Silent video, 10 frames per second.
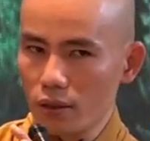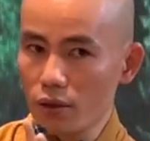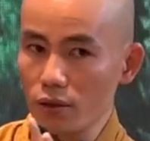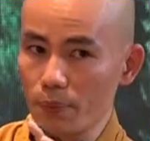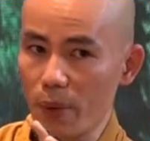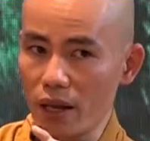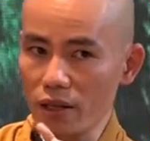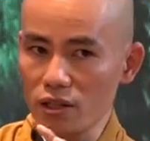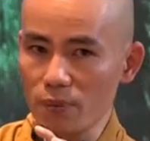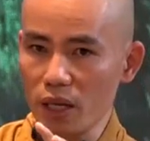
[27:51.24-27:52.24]
your
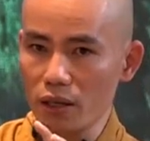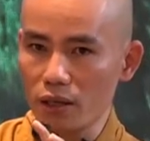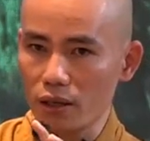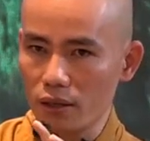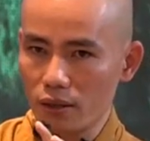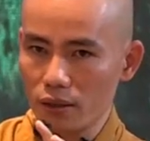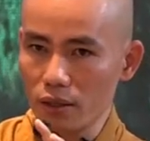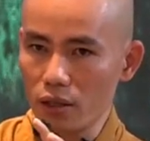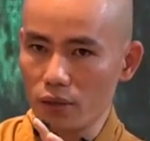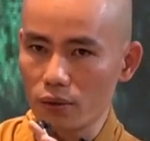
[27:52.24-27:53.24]
space is bigger
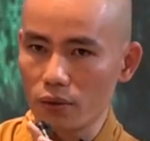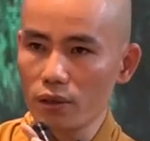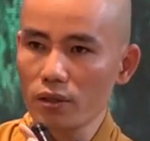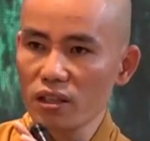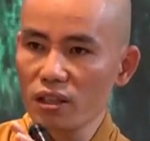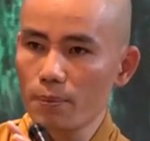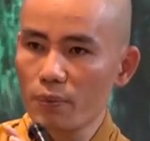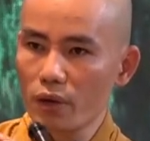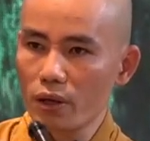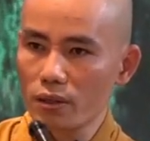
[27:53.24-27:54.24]
the ego is
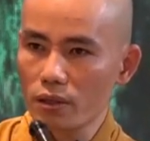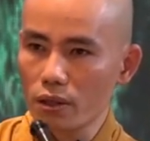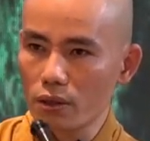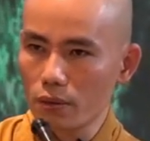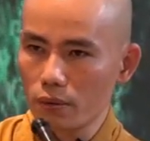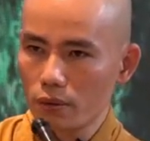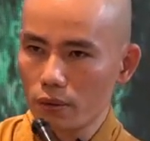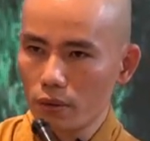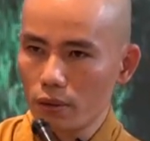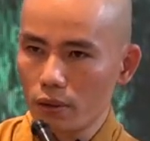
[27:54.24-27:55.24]
embrace the ego
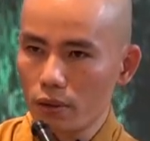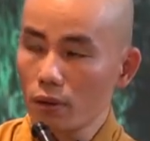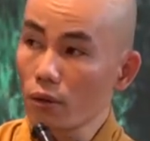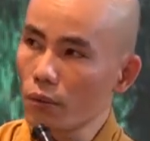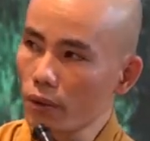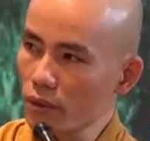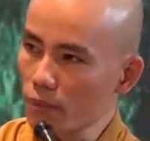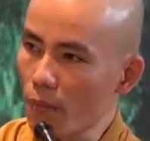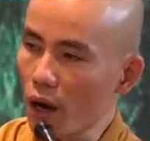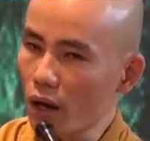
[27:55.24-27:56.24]
with the
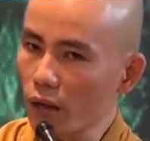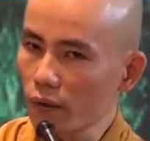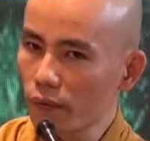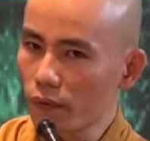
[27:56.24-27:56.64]
smile